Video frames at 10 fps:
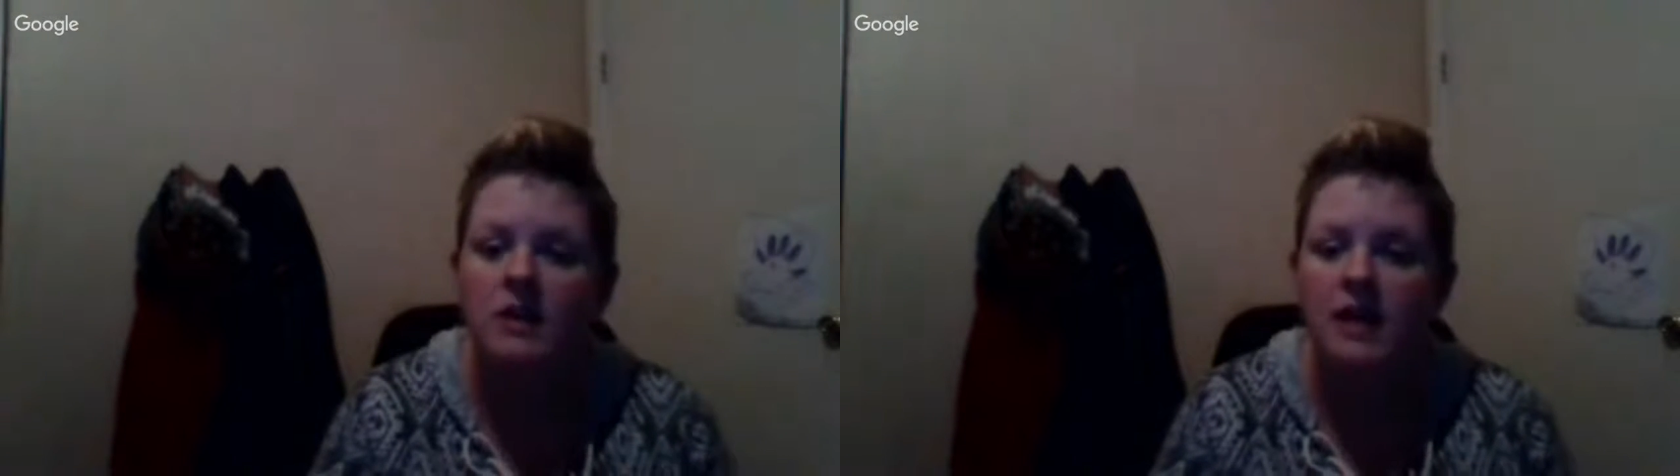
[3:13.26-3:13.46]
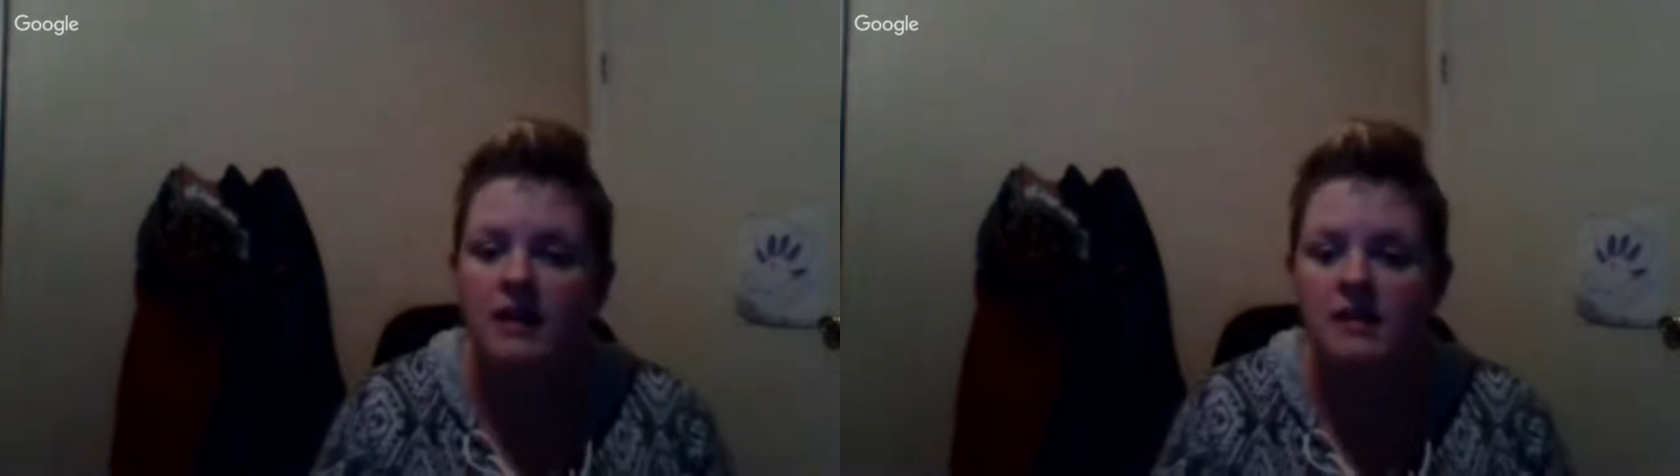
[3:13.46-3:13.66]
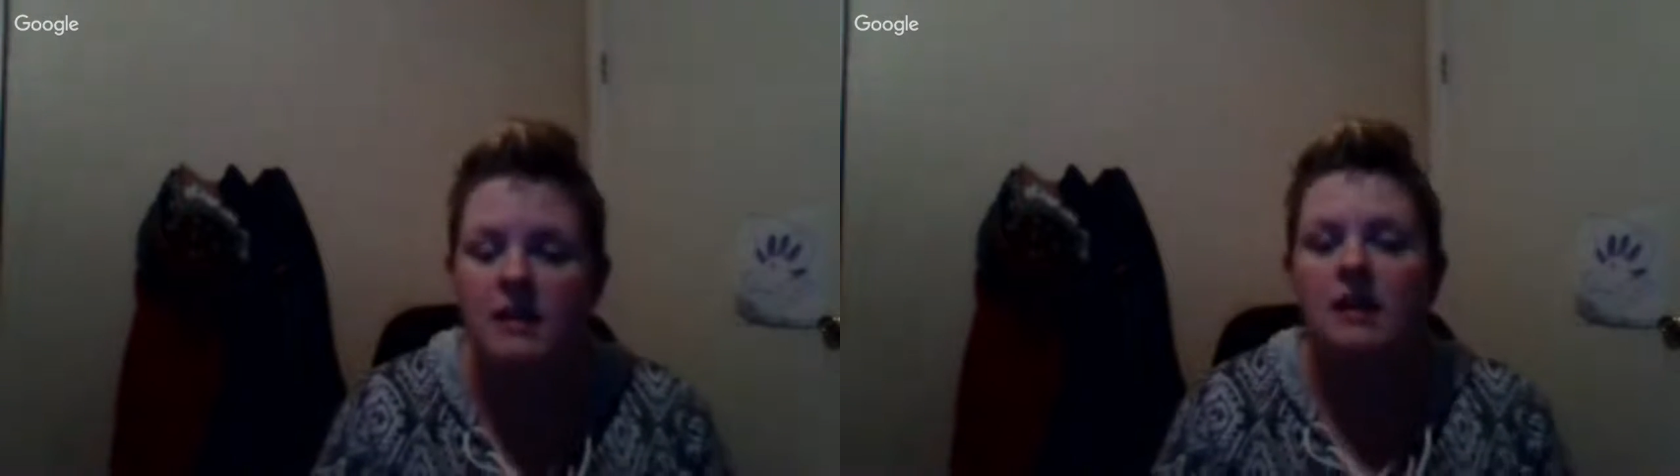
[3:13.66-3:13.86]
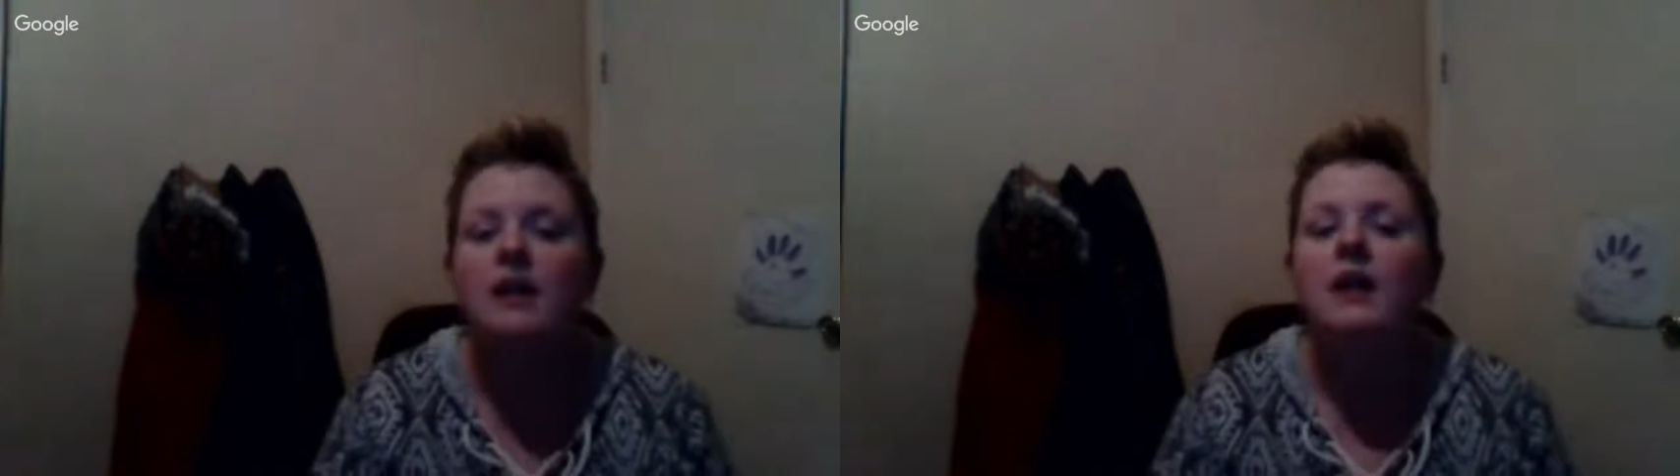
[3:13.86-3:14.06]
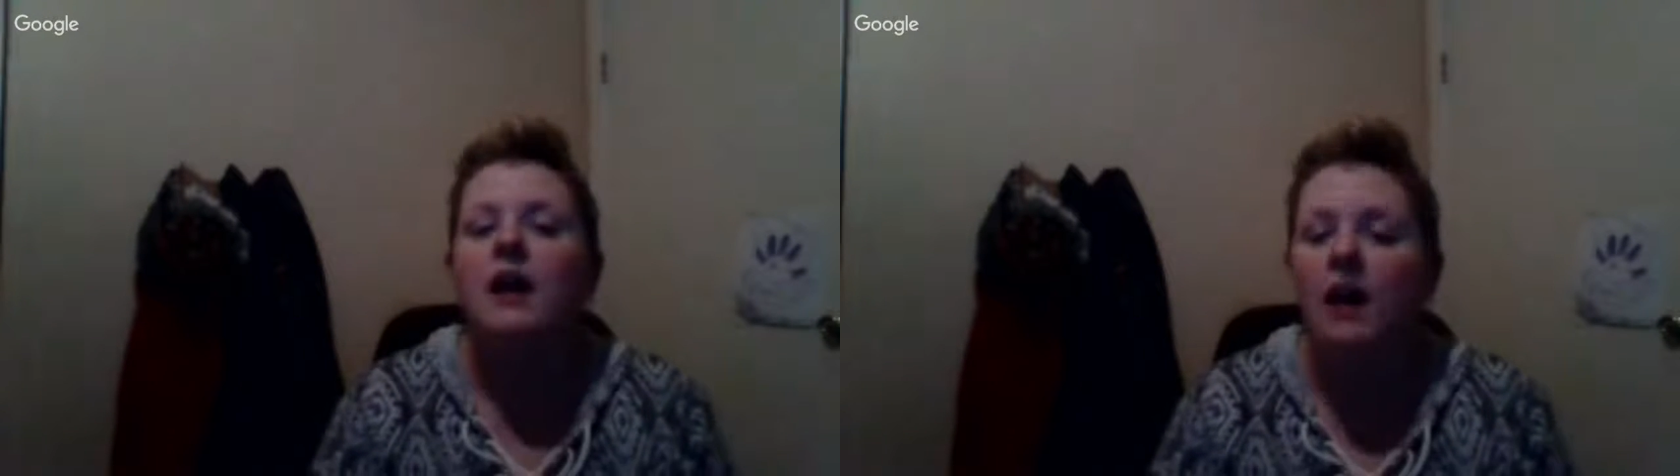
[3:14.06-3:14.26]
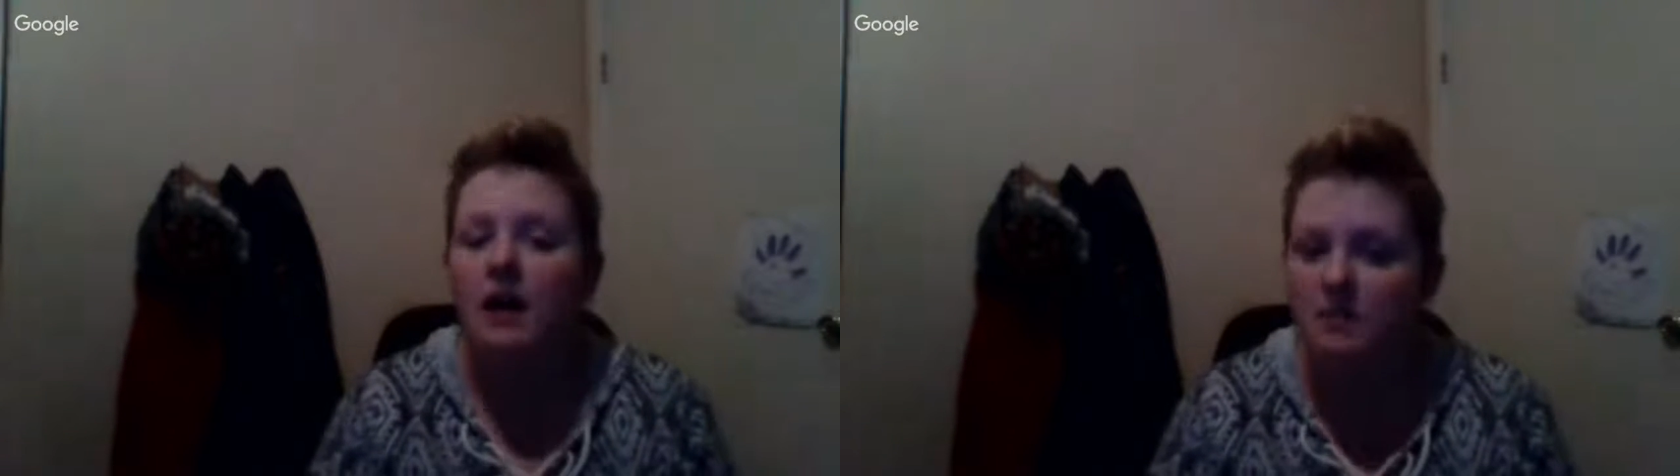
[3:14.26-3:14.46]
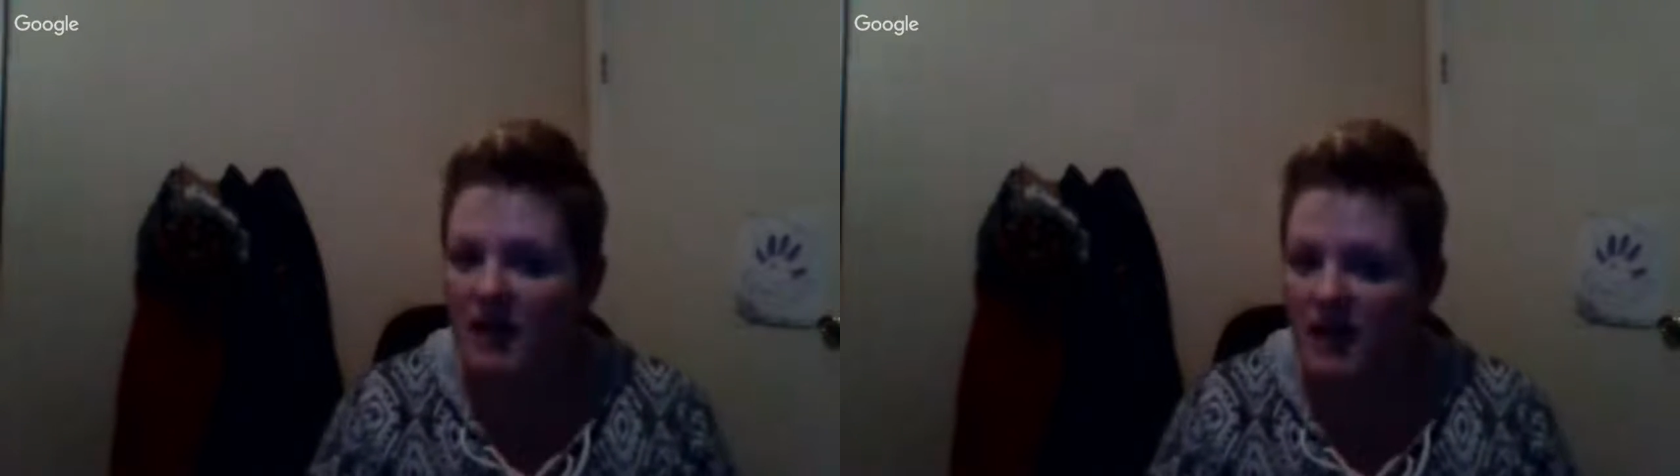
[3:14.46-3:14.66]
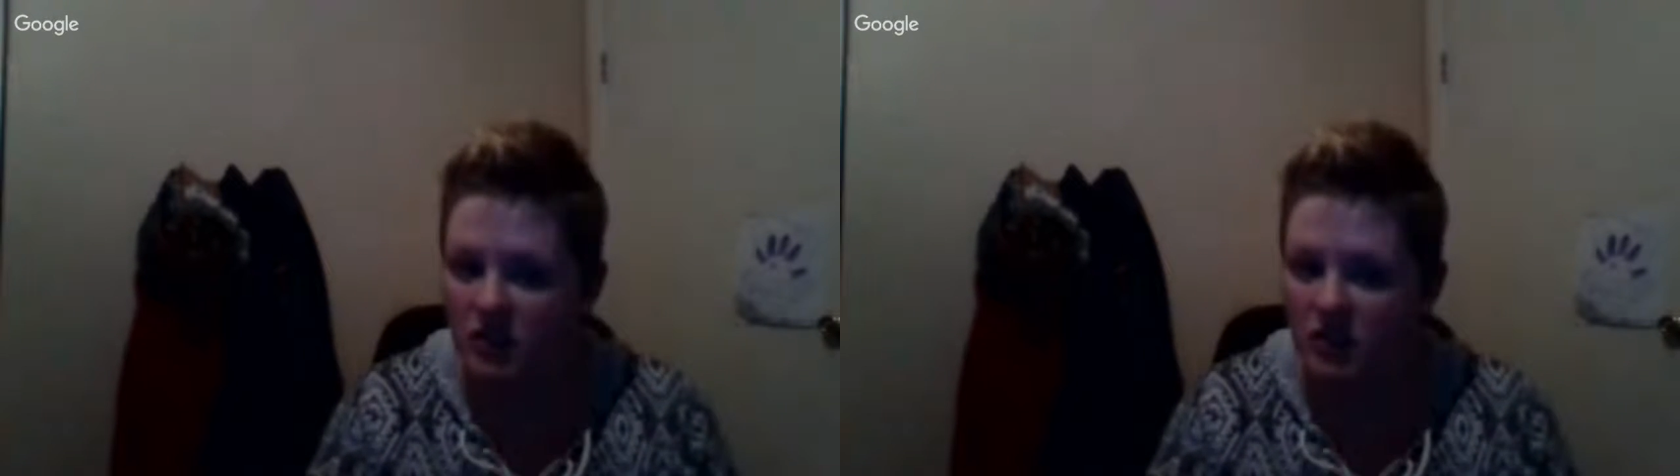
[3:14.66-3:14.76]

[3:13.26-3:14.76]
make sure that you're